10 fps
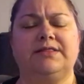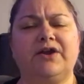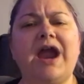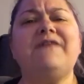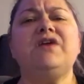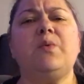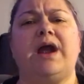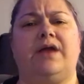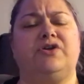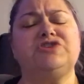They're
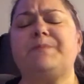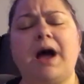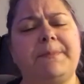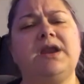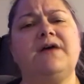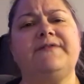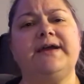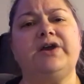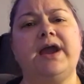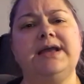everywhere. They're just popping off
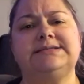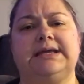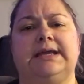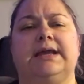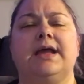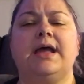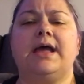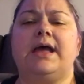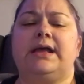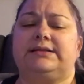like crazy.
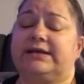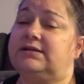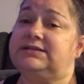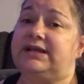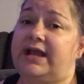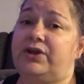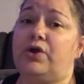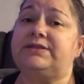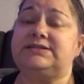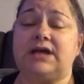Little did I know
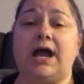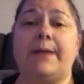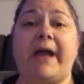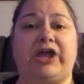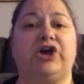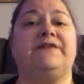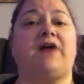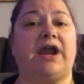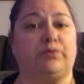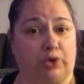at the time, I could have
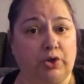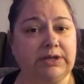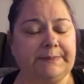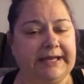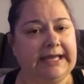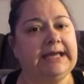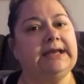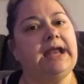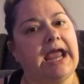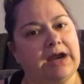got a rolling
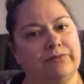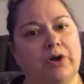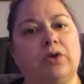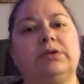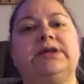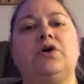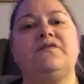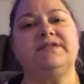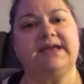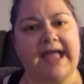pin and rolled it
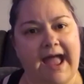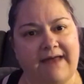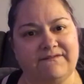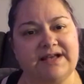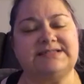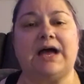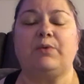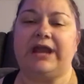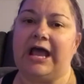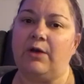over the canvas. That
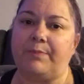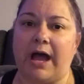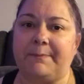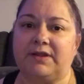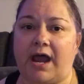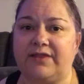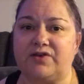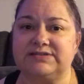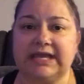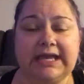would have helped pop a lot of
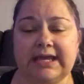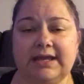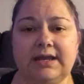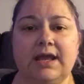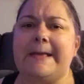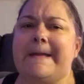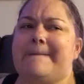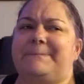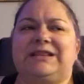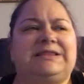those in.
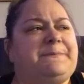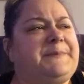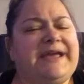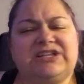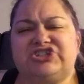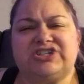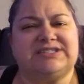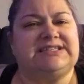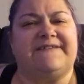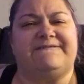But the beads
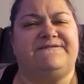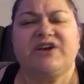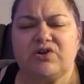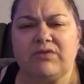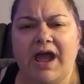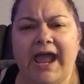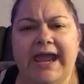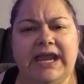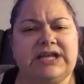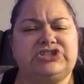just didn't feel right.